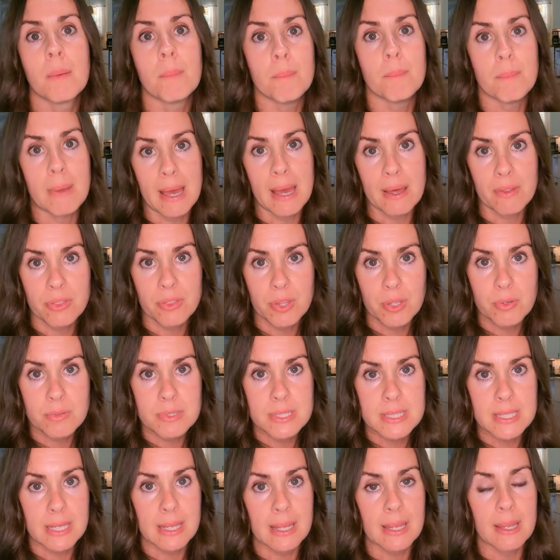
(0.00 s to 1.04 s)
Matthew
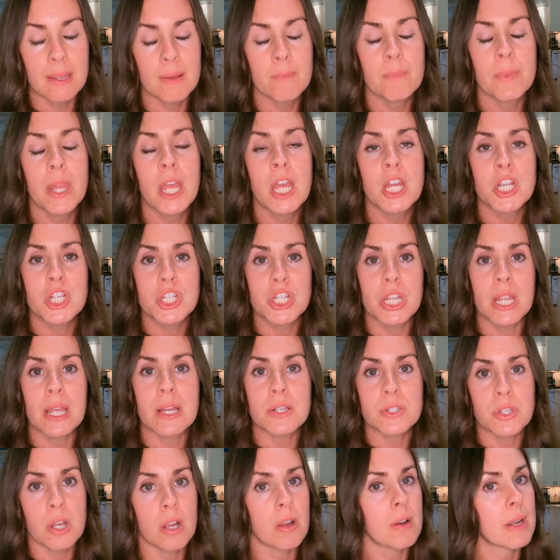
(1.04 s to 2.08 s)
C. She
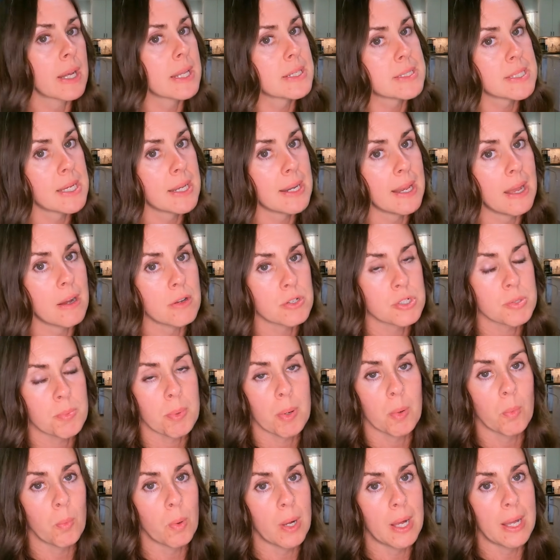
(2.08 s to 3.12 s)
has already done
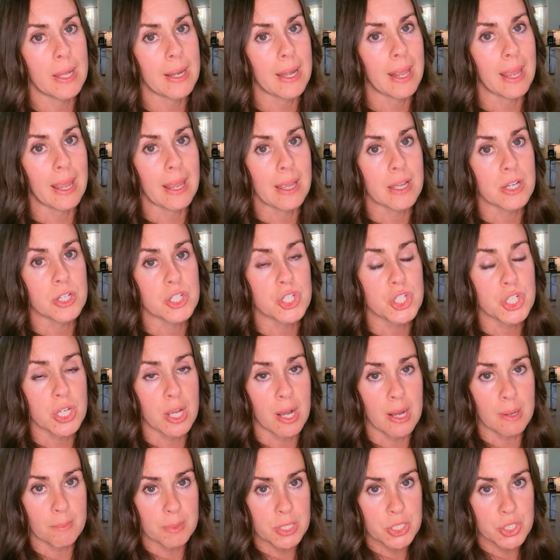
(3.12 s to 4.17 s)
Algebra 1 and
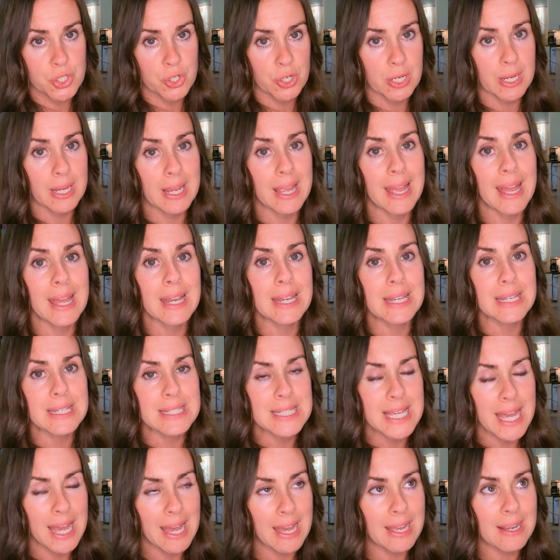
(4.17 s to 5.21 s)
Geometry, and
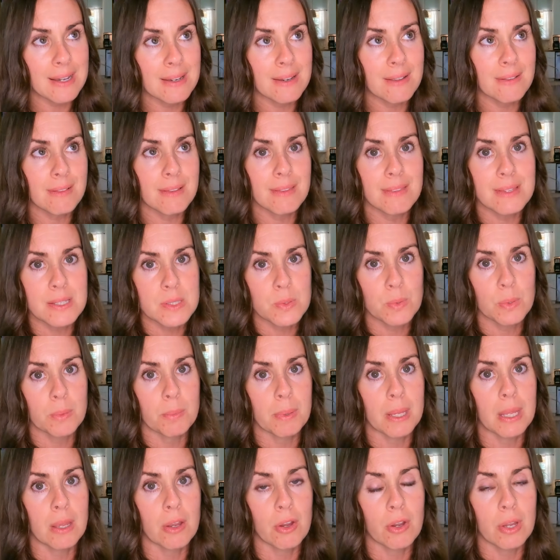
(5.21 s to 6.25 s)
technically this would
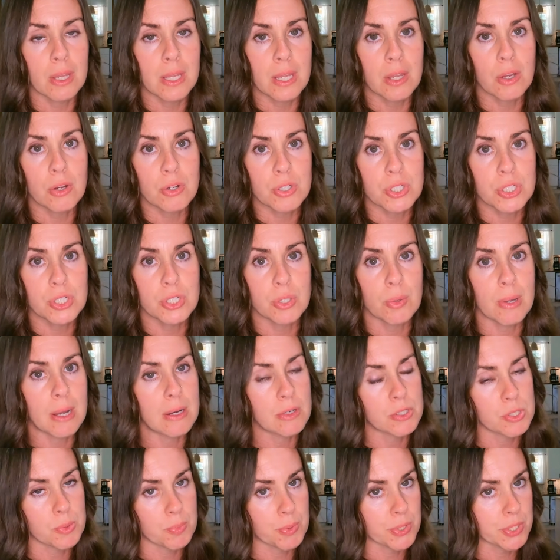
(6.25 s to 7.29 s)
be her year to do
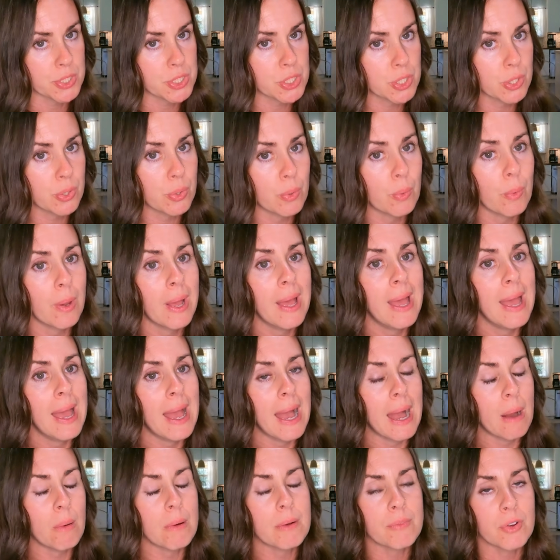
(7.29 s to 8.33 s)
Algebra 2.
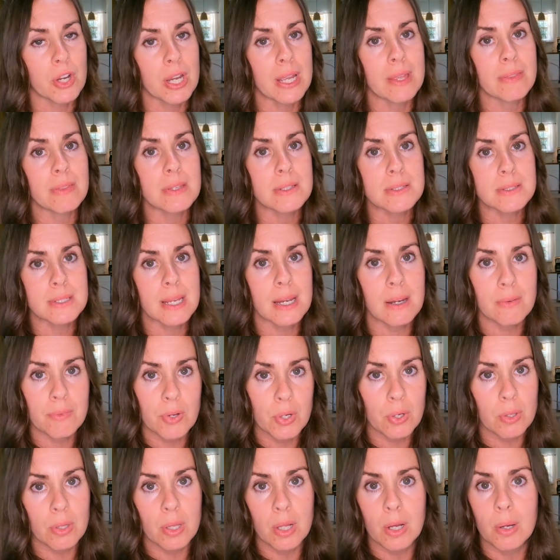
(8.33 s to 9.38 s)
However, in the state of
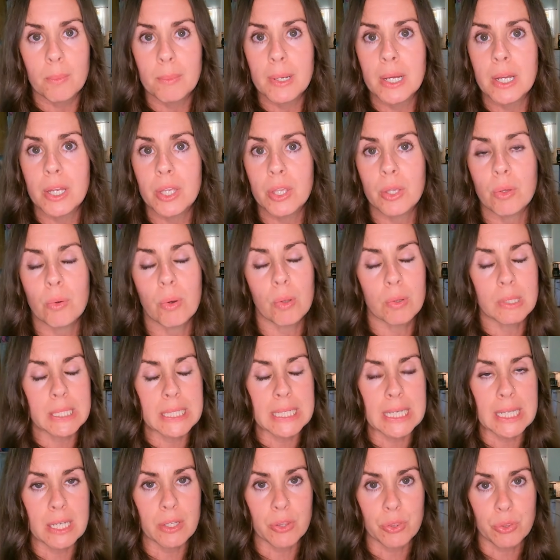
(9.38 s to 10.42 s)
Oklahoma, you only
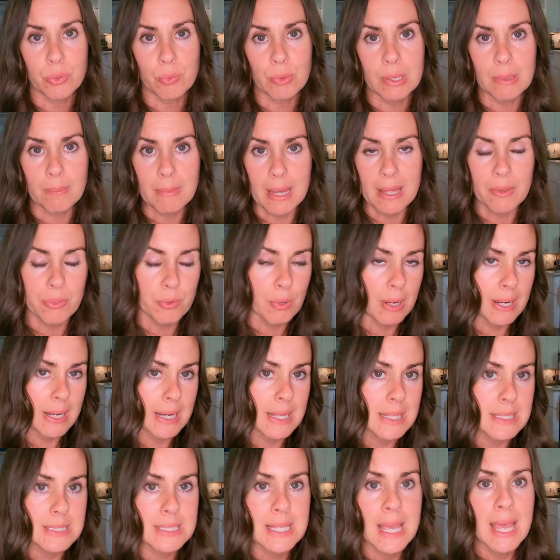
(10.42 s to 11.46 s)
need 3 math
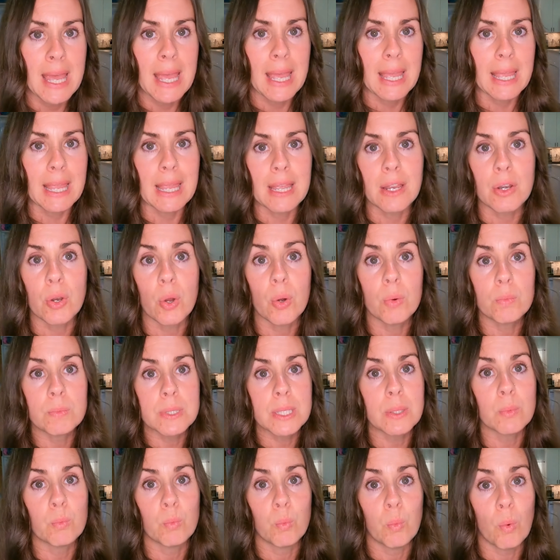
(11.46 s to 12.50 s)
credits, and
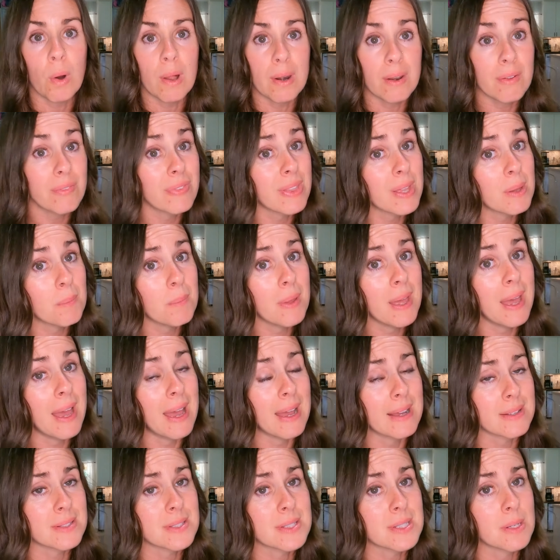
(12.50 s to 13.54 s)
only one of them
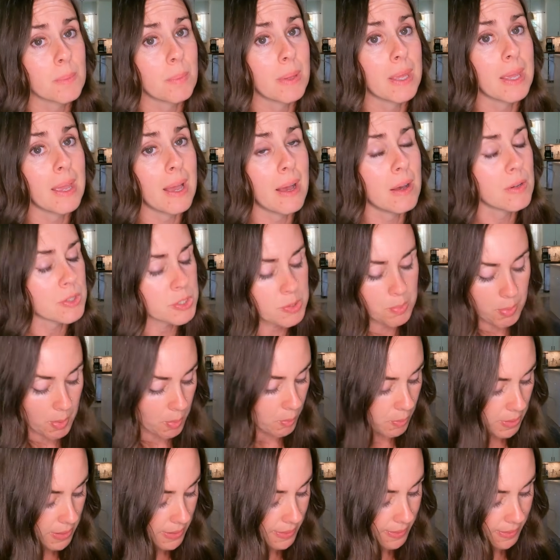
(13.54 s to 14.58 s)
has to be Algebra
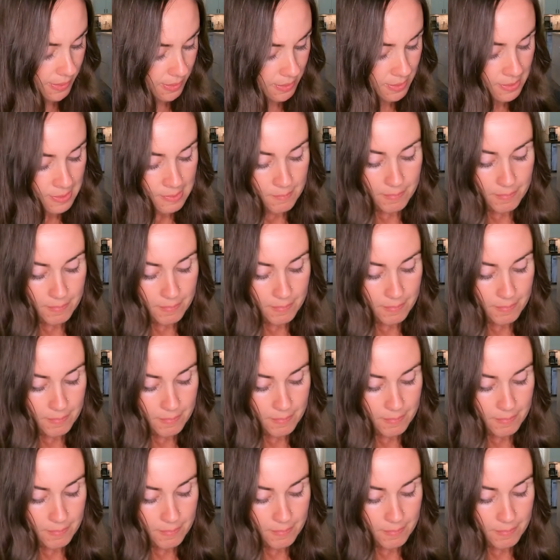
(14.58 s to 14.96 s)
1.